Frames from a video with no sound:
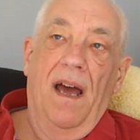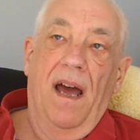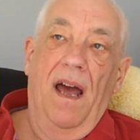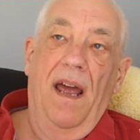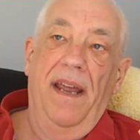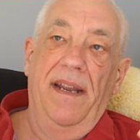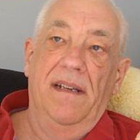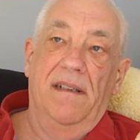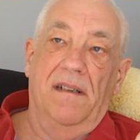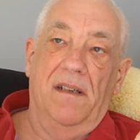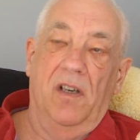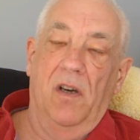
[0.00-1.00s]
I
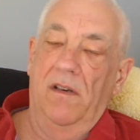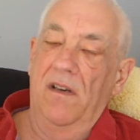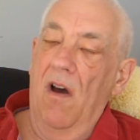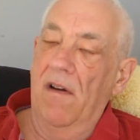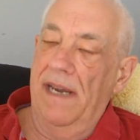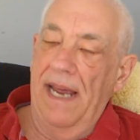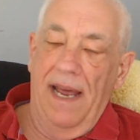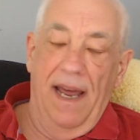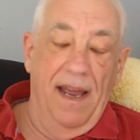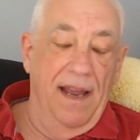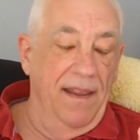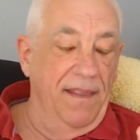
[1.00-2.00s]
could not
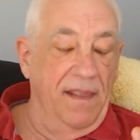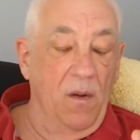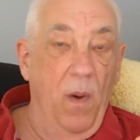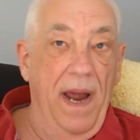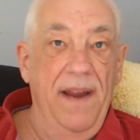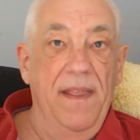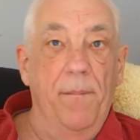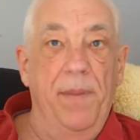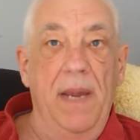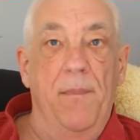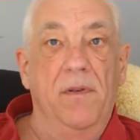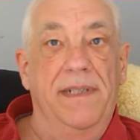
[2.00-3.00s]
get the way that
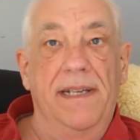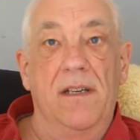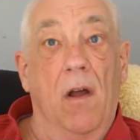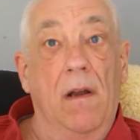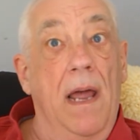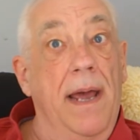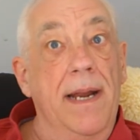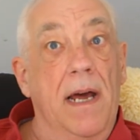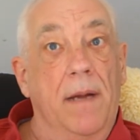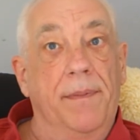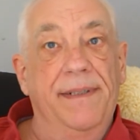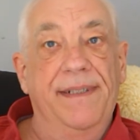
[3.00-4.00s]
people did not line
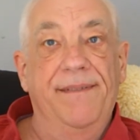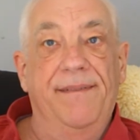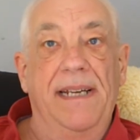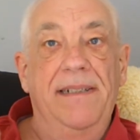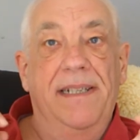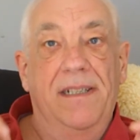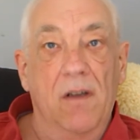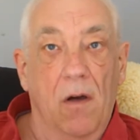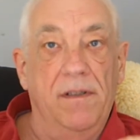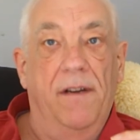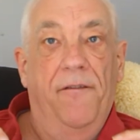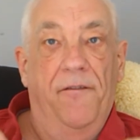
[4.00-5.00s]
up. They did
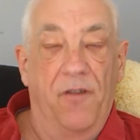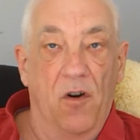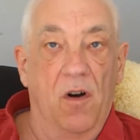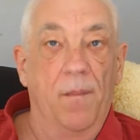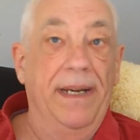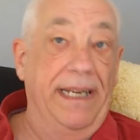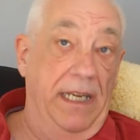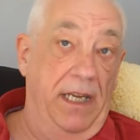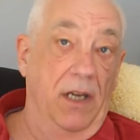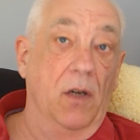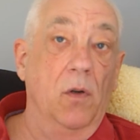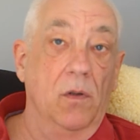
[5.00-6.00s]
not form
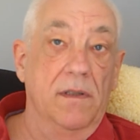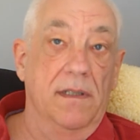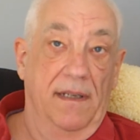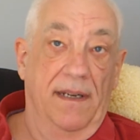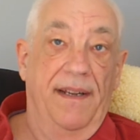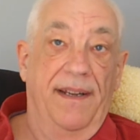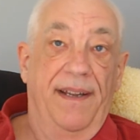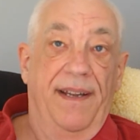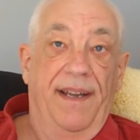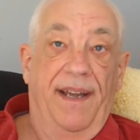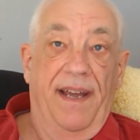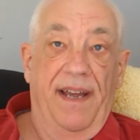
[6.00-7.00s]
queues.
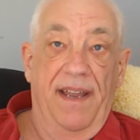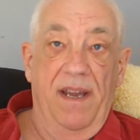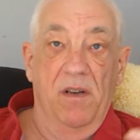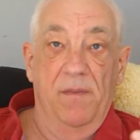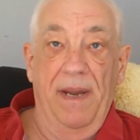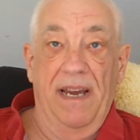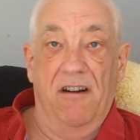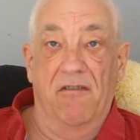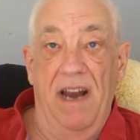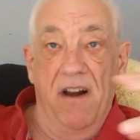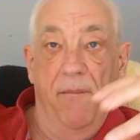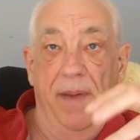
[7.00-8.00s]
It would be a
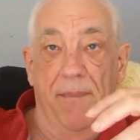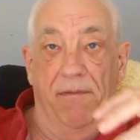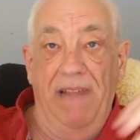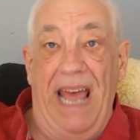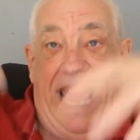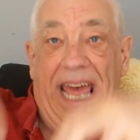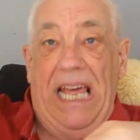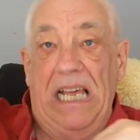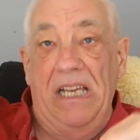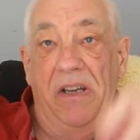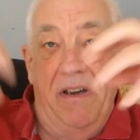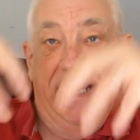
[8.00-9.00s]
crowd of people.
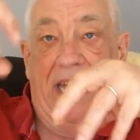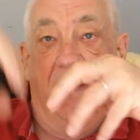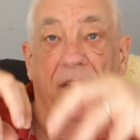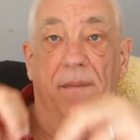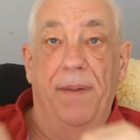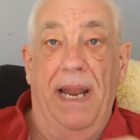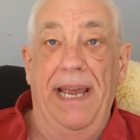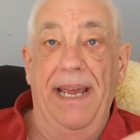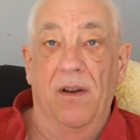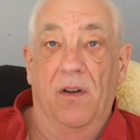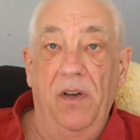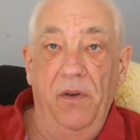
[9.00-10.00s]
Well, who can get on the
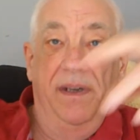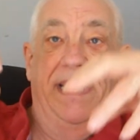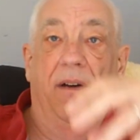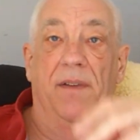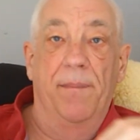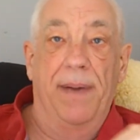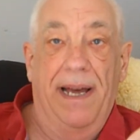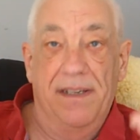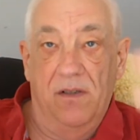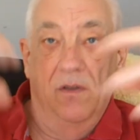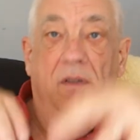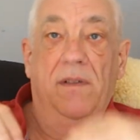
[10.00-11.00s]
plane, or who can get on the
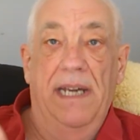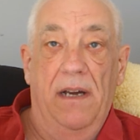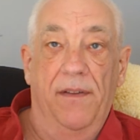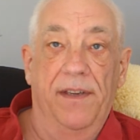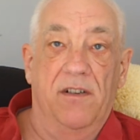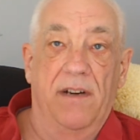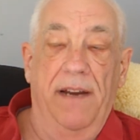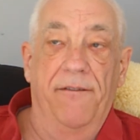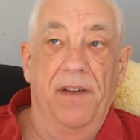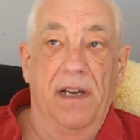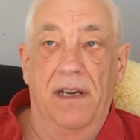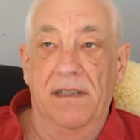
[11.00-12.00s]
bus, or who can get on the train
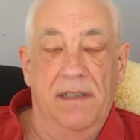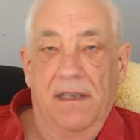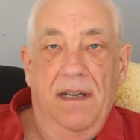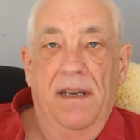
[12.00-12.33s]
first?